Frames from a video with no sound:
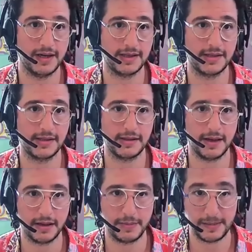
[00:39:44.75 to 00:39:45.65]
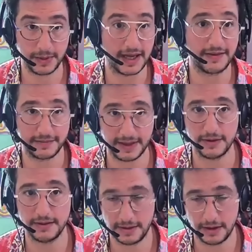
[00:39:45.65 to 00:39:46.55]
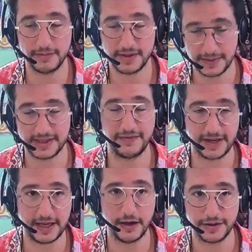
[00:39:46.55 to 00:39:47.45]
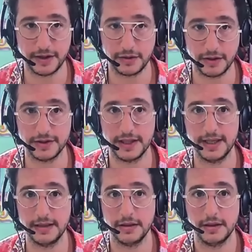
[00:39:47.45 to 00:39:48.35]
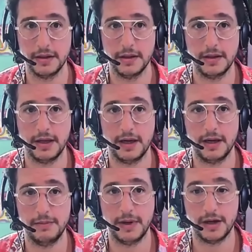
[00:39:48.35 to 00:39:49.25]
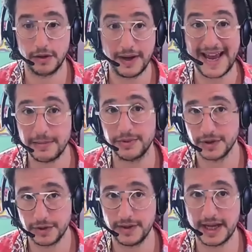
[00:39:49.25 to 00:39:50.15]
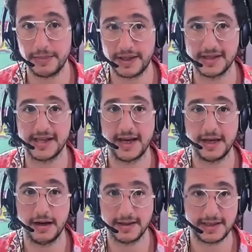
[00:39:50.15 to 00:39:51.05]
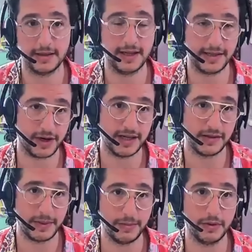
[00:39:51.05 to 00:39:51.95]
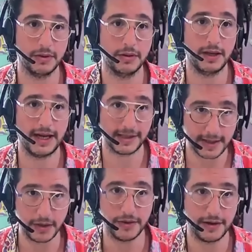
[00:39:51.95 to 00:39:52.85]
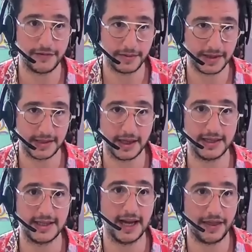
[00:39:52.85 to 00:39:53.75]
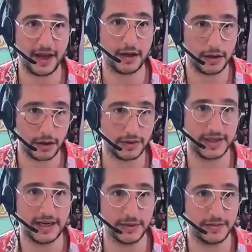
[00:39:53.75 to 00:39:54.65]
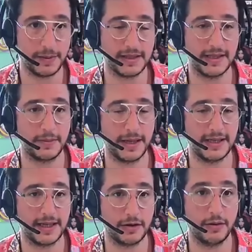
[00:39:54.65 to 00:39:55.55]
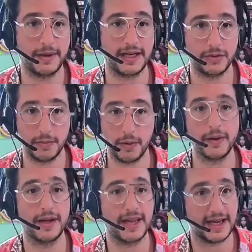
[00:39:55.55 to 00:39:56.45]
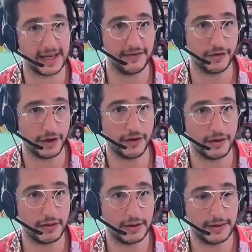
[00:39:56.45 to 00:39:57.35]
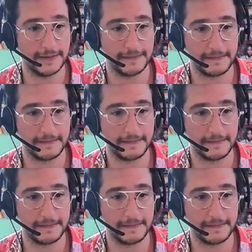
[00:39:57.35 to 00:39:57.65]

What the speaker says: Whereas other people, like in, you know, specifically Hotel Gondolin, are not able to do that because they are still, as trans people, excluded from society, and they are not able to participate economically to a point where they can live on their own.